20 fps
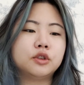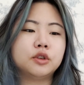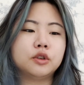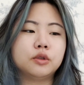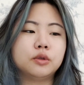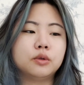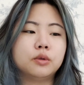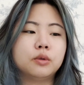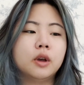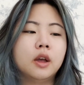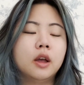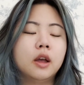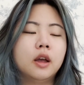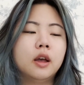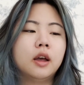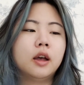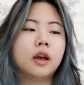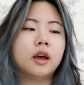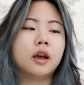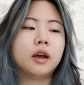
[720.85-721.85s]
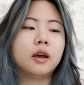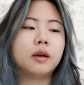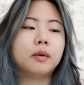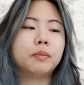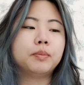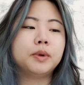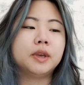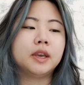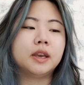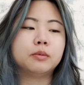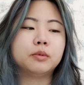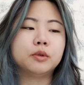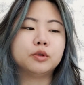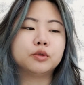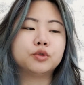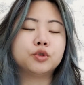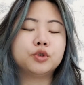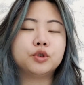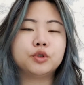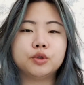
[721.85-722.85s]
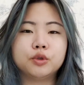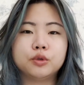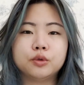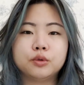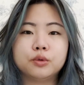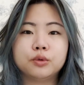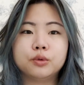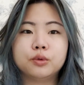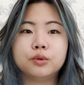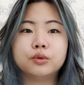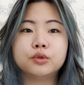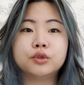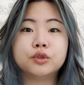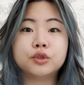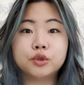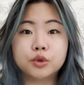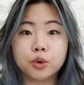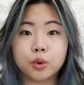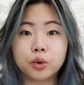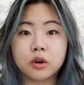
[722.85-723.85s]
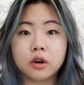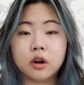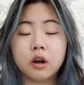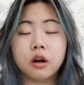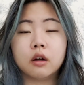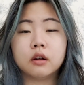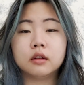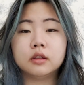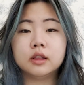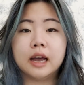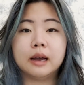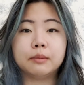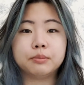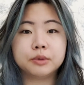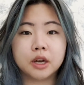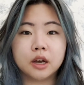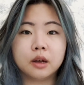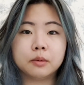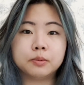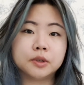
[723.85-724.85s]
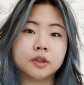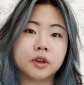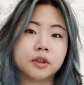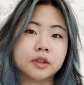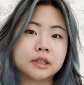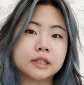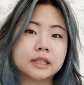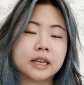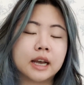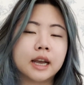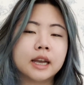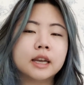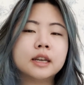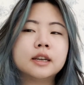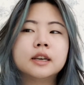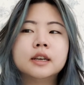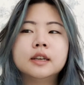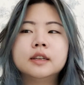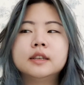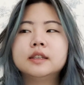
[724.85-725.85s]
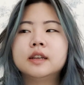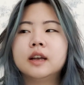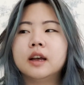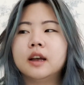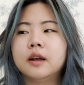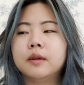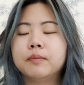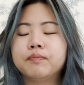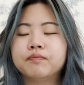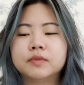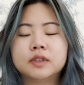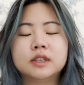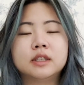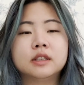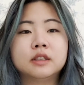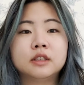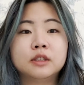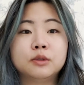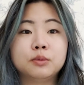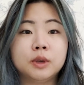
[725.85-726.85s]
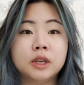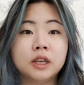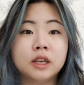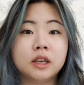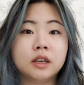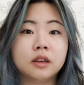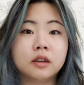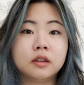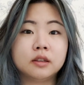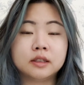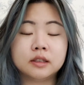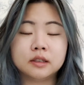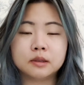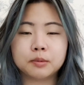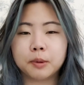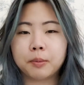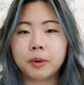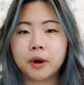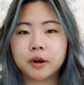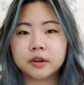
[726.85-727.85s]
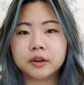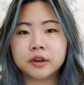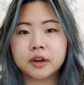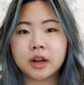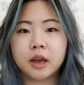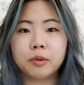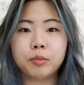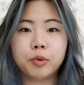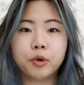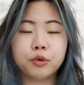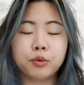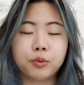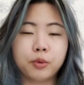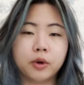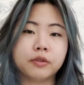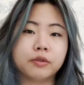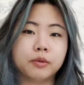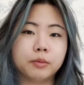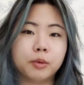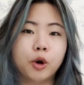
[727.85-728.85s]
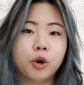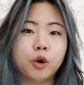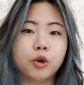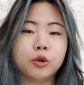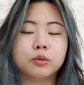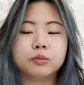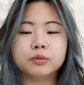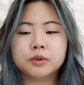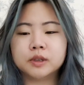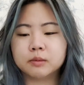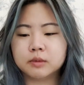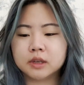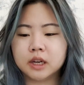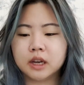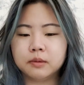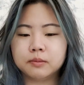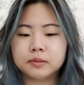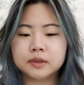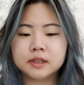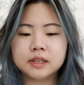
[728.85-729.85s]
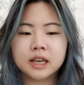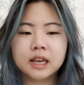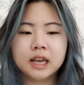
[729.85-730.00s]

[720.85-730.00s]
to be able to store our laptops on the side. Since my partner and I both work from home, sometimes